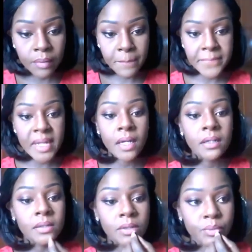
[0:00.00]
So
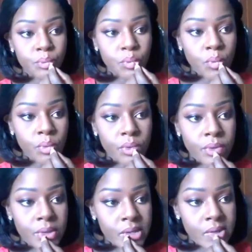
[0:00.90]
soft and they blend
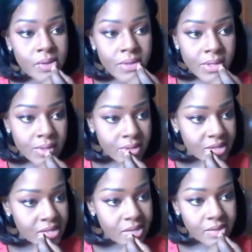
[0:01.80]
out so
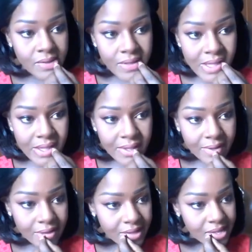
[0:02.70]

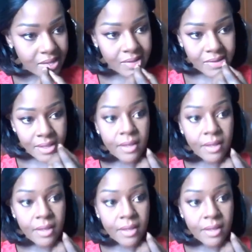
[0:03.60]
well.